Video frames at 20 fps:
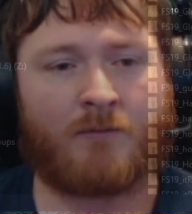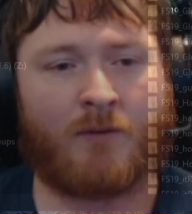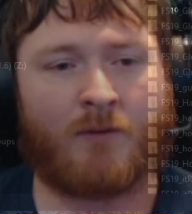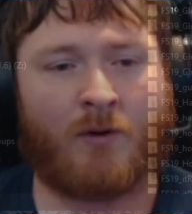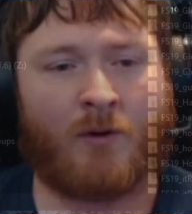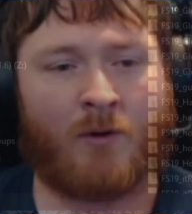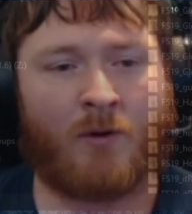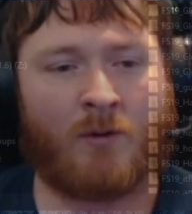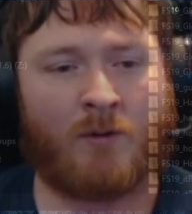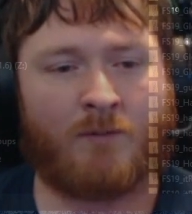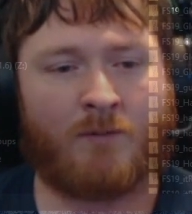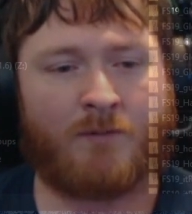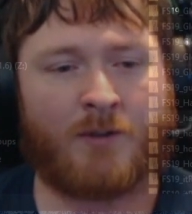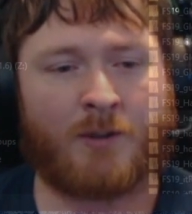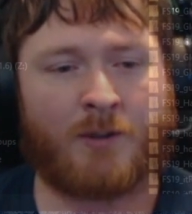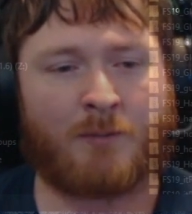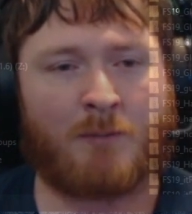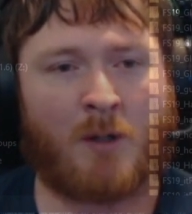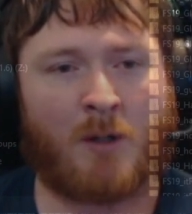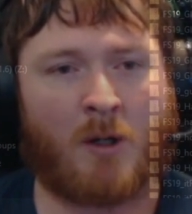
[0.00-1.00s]
all of your
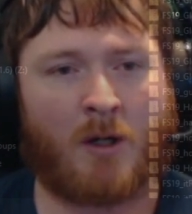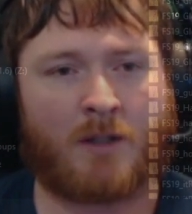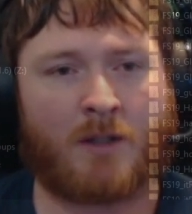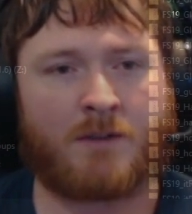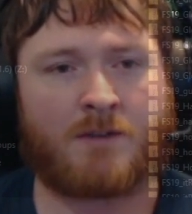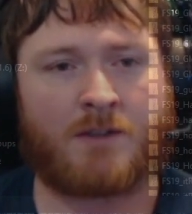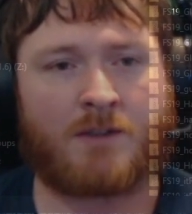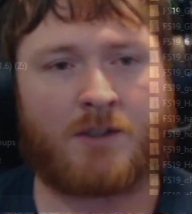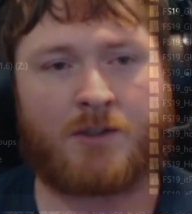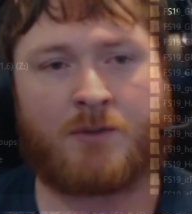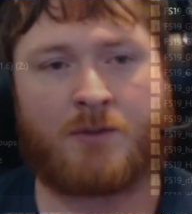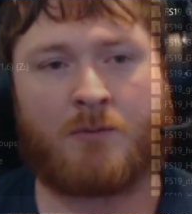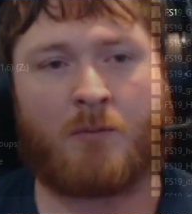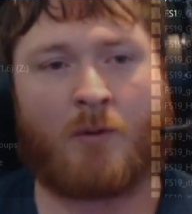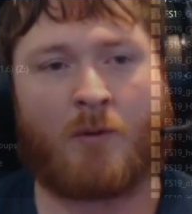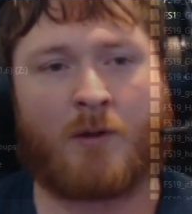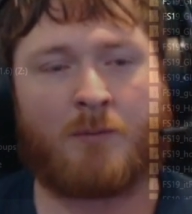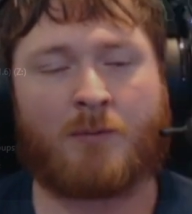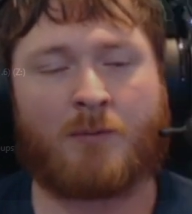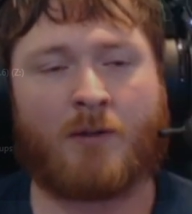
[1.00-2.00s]
mods that you want
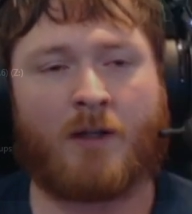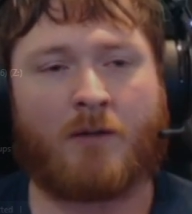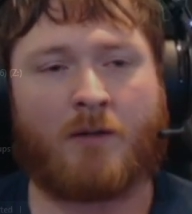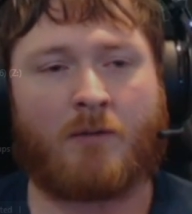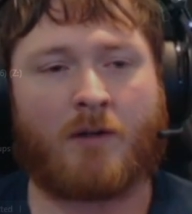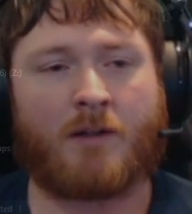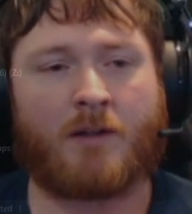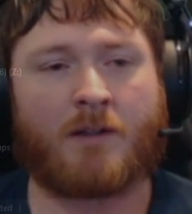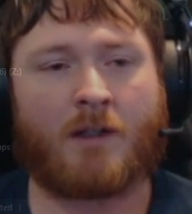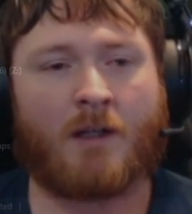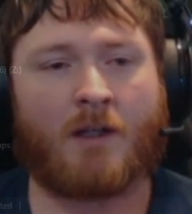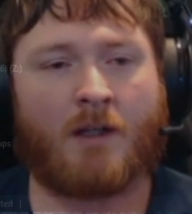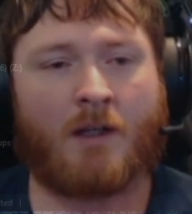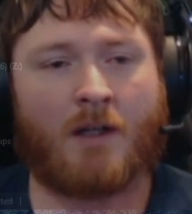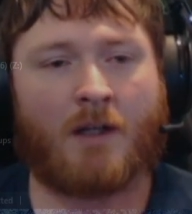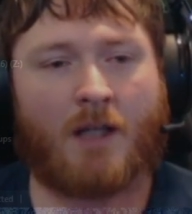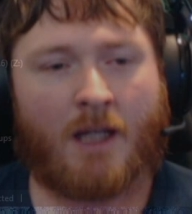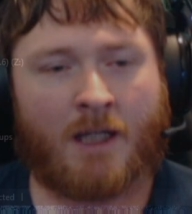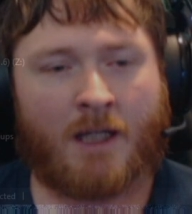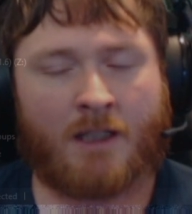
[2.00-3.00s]
to play with
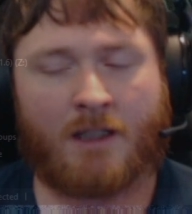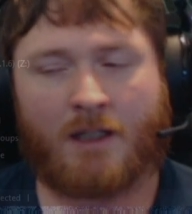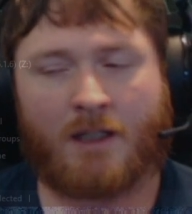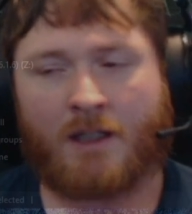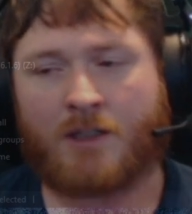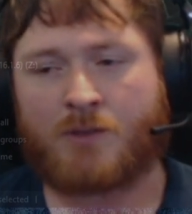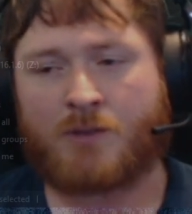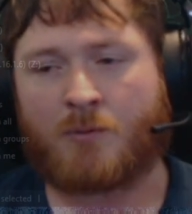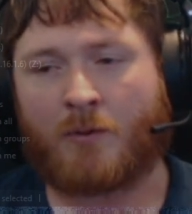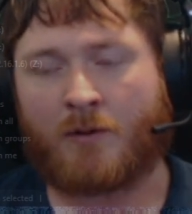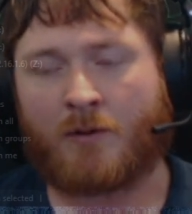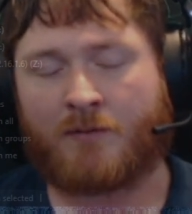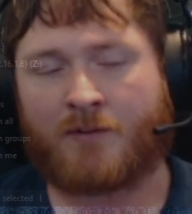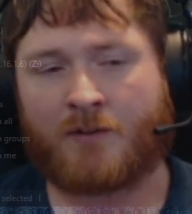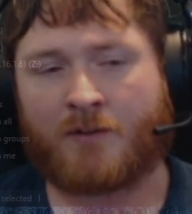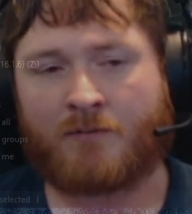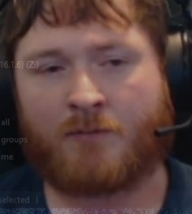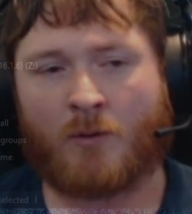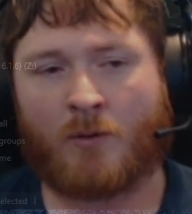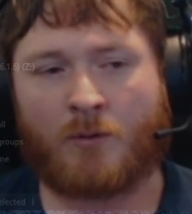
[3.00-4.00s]
in each one of your
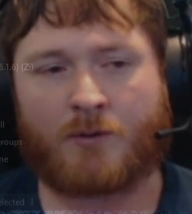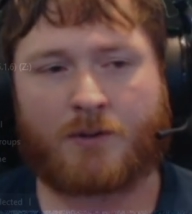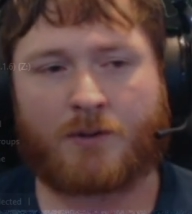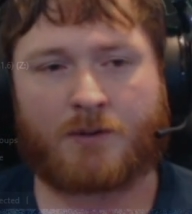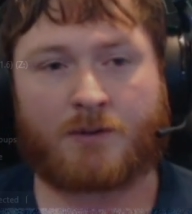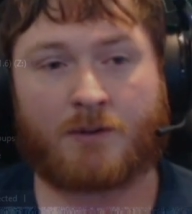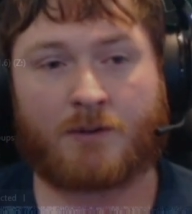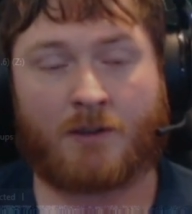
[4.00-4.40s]
folders.